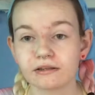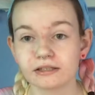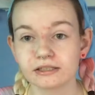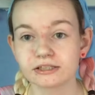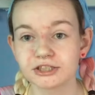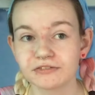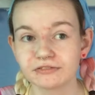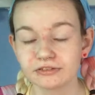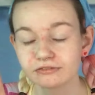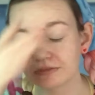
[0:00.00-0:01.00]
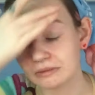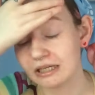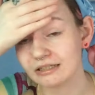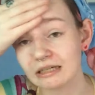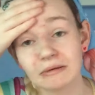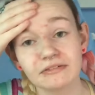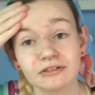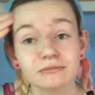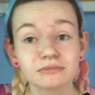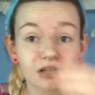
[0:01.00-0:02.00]
thing that's different from the last time I
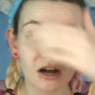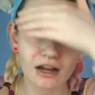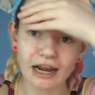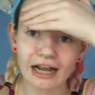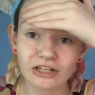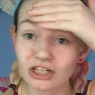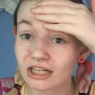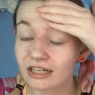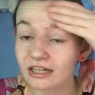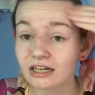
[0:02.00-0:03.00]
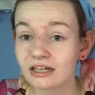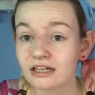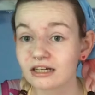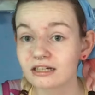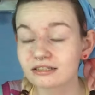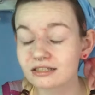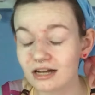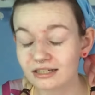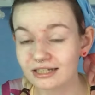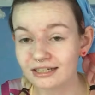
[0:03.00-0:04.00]
filmed. I actually
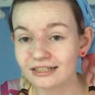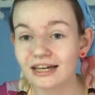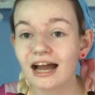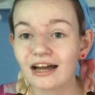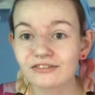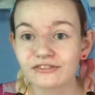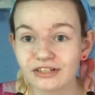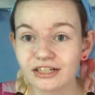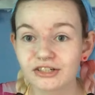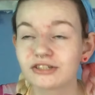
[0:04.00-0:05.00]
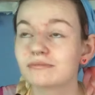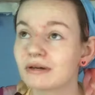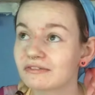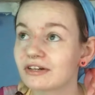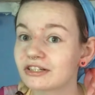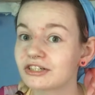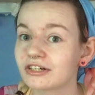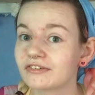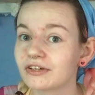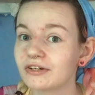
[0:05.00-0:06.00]
started and finished my first
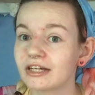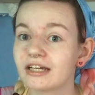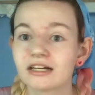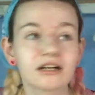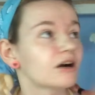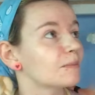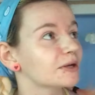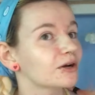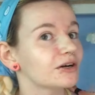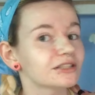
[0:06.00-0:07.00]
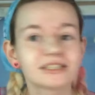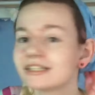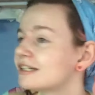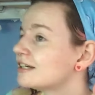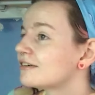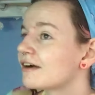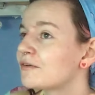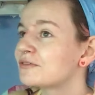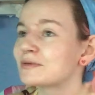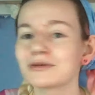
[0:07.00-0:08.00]
year of uni. Oh my god,
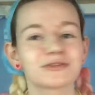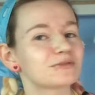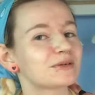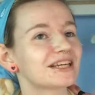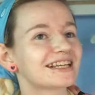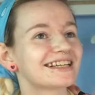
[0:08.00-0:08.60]
round of applause for me.